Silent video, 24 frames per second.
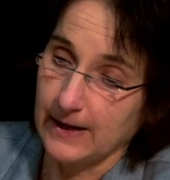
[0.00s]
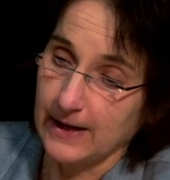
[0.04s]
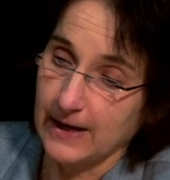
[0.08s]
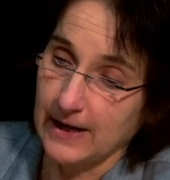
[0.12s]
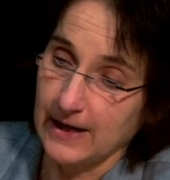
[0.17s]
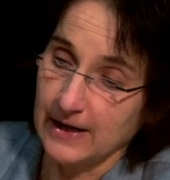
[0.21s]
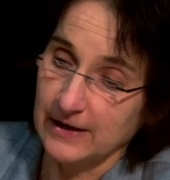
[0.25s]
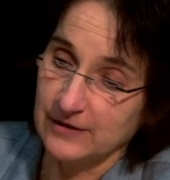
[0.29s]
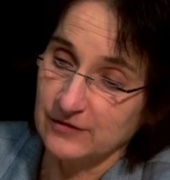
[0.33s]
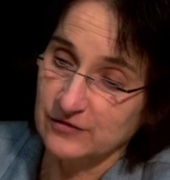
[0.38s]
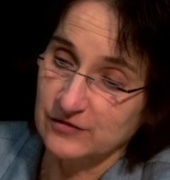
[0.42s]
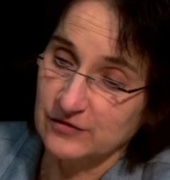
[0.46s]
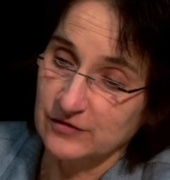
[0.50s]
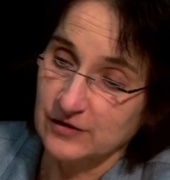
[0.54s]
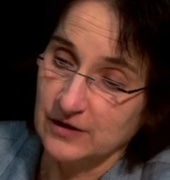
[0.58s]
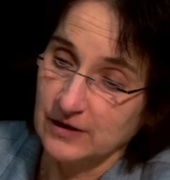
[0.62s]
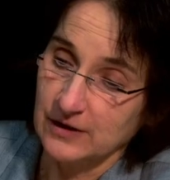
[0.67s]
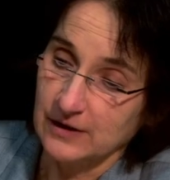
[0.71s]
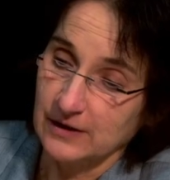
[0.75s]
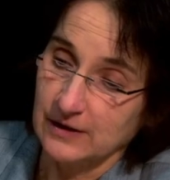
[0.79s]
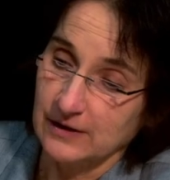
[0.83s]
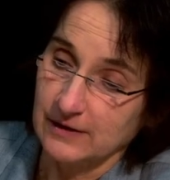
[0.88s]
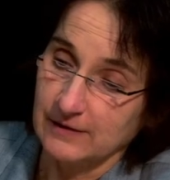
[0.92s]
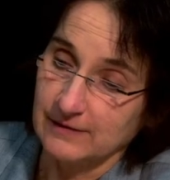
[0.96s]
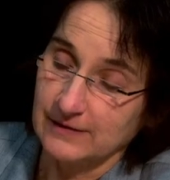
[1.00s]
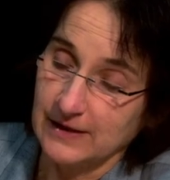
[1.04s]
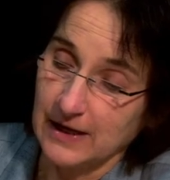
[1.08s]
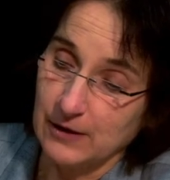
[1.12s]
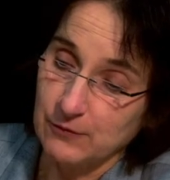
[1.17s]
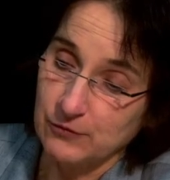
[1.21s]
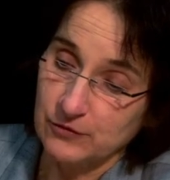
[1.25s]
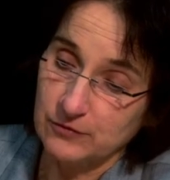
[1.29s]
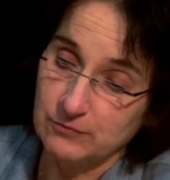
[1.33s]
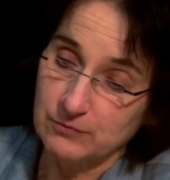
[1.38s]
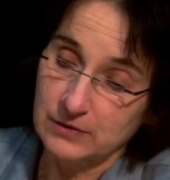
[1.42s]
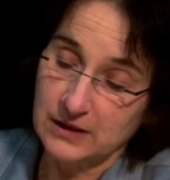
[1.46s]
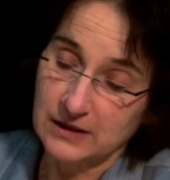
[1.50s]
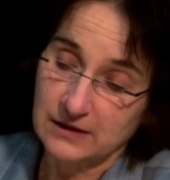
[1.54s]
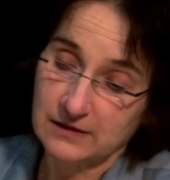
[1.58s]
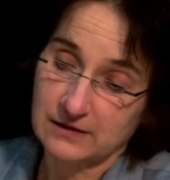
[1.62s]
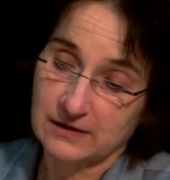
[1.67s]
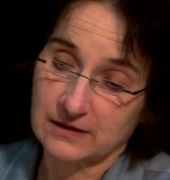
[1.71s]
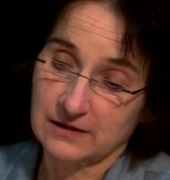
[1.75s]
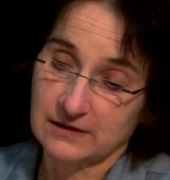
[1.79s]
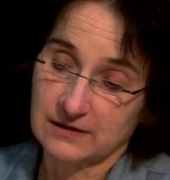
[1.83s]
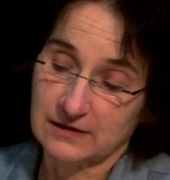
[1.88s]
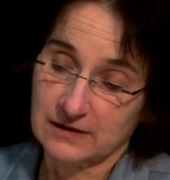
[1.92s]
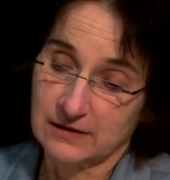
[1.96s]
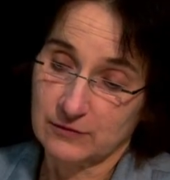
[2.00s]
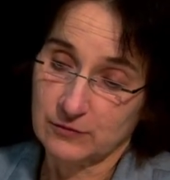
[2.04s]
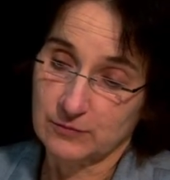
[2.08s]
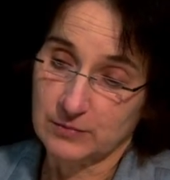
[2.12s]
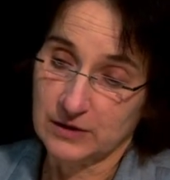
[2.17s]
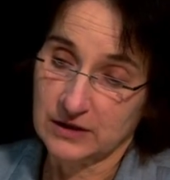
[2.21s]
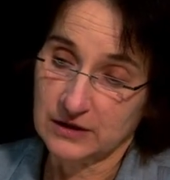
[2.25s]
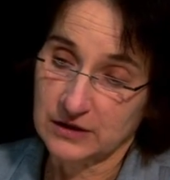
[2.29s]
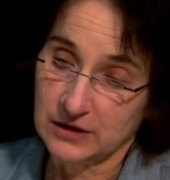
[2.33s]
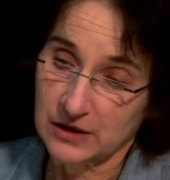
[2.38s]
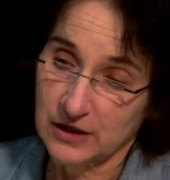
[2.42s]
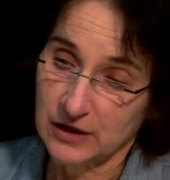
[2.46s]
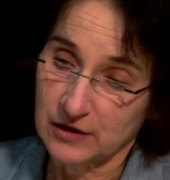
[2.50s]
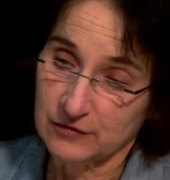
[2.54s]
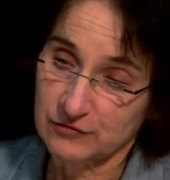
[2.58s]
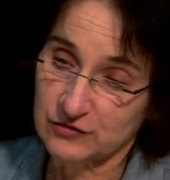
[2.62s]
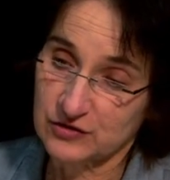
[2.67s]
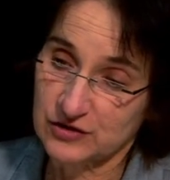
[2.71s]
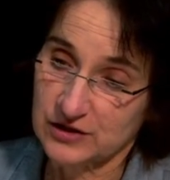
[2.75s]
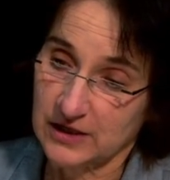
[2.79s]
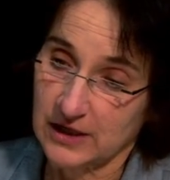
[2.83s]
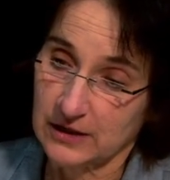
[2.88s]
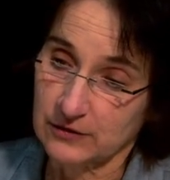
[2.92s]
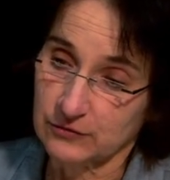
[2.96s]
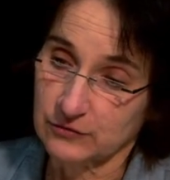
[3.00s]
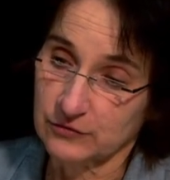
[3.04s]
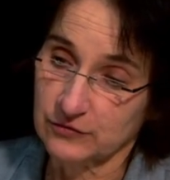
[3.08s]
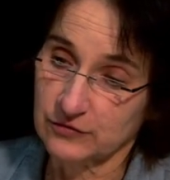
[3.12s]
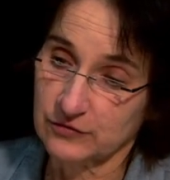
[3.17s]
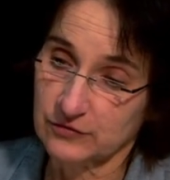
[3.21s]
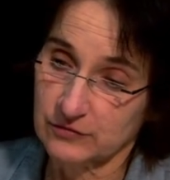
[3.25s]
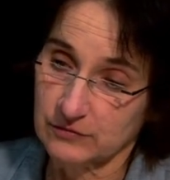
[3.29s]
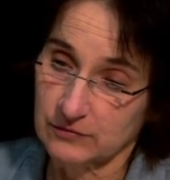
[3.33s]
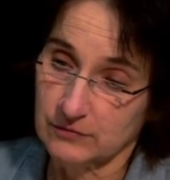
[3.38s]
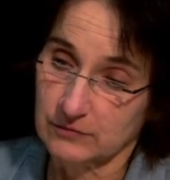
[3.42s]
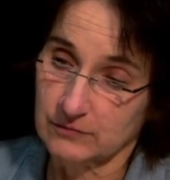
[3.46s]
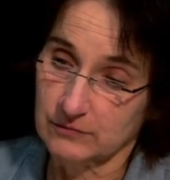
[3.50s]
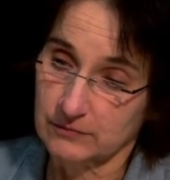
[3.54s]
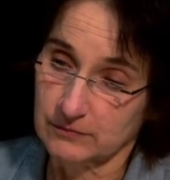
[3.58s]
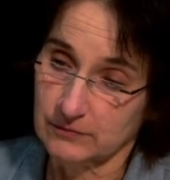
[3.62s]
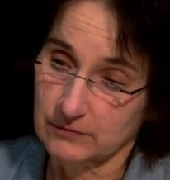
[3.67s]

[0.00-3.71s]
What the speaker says: And that would mean that there would be nerve channels